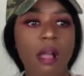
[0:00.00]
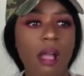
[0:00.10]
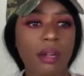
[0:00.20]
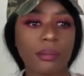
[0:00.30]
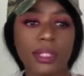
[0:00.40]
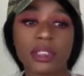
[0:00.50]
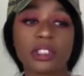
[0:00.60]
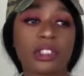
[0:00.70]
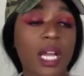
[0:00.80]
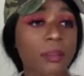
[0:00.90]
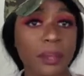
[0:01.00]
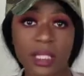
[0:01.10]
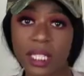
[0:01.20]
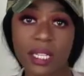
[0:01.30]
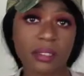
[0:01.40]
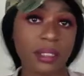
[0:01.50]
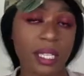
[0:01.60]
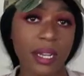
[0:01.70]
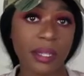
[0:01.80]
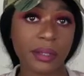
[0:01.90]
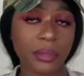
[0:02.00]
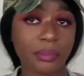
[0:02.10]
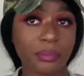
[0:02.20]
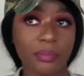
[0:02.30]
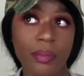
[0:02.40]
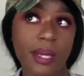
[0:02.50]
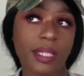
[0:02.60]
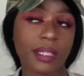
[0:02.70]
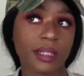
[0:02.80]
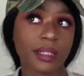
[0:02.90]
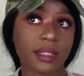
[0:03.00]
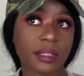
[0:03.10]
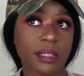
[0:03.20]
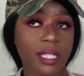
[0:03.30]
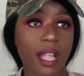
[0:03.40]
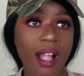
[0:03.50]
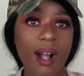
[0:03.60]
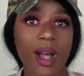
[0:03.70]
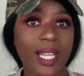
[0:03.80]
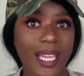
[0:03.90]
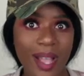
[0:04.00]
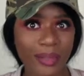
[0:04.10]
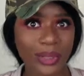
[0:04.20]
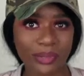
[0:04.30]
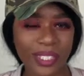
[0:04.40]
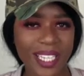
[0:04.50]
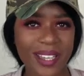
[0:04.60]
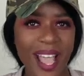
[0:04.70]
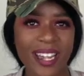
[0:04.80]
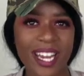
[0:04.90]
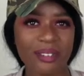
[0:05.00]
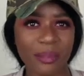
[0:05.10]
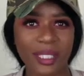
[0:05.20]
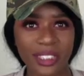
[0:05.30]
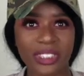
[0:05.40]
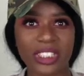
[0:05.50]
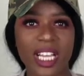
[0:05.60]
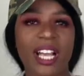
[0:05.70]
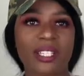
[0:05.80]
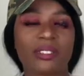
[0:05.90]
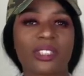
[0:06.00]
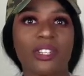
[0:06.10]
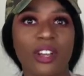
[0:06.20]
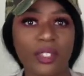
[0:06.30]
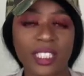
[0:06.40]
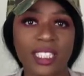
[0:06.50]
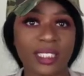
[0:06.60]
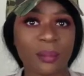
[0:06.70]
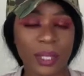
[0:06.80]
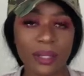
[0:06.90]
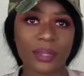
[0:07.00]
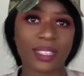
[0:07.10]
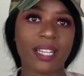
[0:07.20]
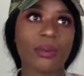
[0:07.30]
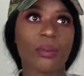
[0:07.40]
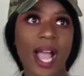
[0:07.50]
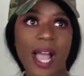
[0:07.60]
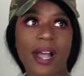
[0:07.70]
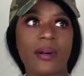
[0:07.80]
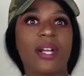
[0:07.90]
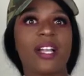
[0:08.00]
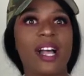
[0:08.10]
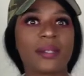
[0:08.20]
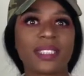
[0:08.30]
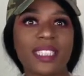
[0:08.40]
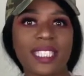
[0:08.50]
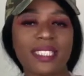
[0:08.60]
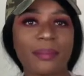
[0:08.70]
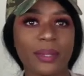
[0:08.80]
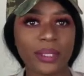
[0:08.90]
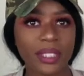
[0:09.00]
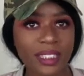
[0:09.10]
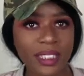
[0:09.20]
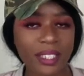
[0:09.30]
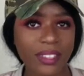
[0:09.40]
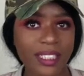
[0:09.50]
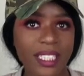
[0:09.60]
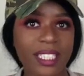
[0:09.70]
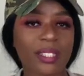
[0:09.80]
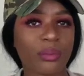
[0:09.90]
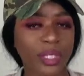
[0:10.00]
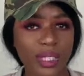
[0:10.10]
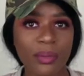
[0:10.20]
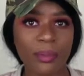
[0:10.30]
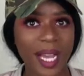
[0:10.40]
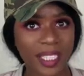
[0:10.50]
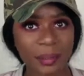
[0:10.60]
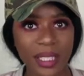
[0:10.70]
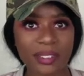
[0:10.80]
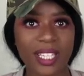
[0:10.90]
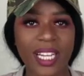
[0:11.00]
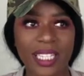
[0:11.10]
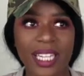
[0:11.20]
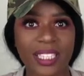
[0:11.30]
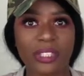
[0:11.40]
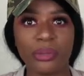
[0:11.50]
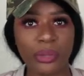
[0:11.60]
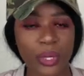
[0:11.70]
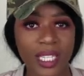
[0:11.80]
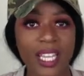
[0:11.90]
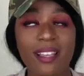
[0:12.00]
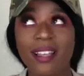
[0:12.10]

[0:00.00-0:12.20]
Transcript: I went shopping downtown. And all of that was free. I'd never been to Chicago, so everything to me was like, wow. I was looking at the buildings and everything, and it really reminded me of kind of like New York.